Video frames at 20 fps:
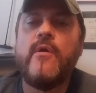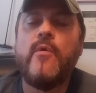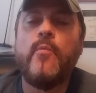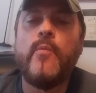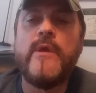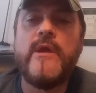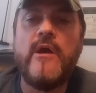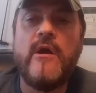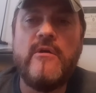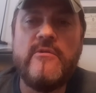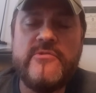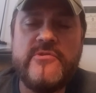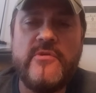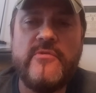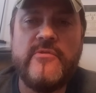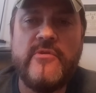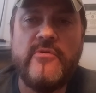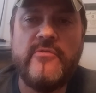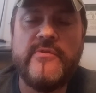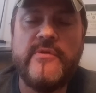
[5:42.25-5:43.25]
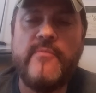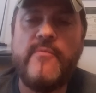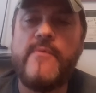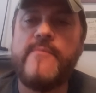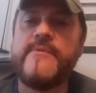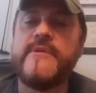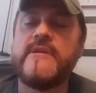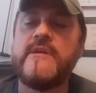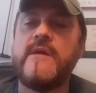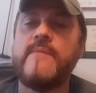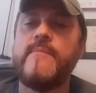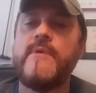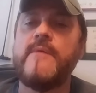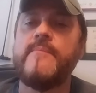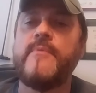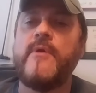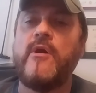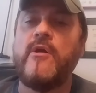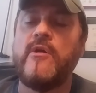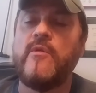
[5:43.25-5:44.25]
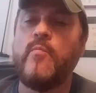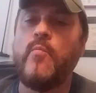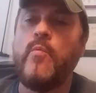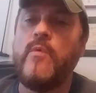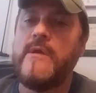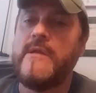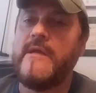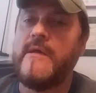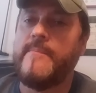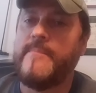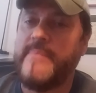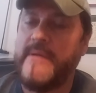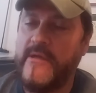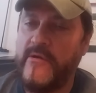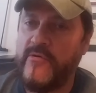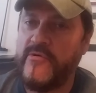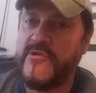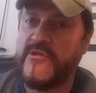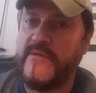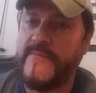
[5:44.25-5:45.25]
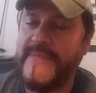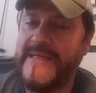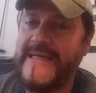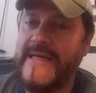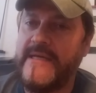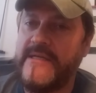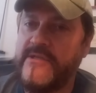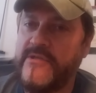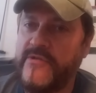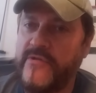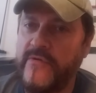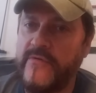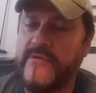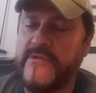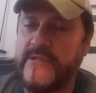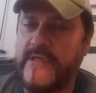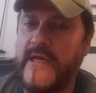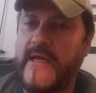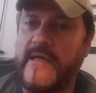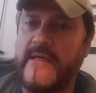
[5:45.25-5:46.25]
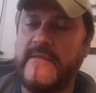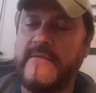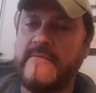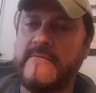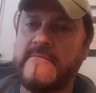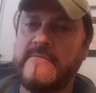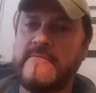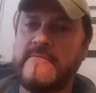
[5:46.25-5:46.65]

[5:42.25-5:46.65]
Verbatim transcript: We also know that when we come up on what appears to be a suicide,